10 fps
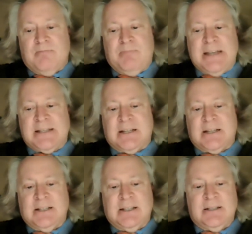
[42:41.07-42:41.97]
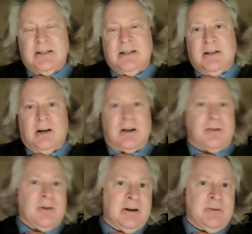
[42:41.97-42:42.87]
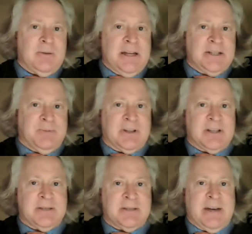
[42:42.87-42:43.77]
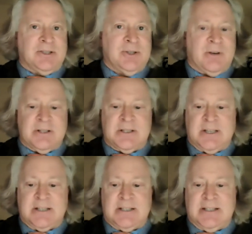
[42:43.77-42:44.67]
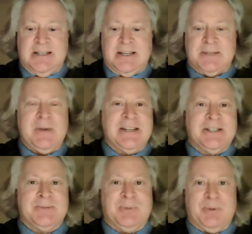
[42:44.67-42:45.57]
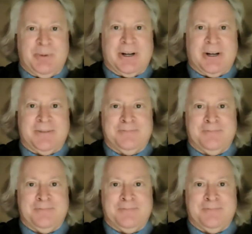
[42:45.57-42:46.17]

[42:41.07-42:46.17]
Basically on a 300-page book, that's about 266 pages per book.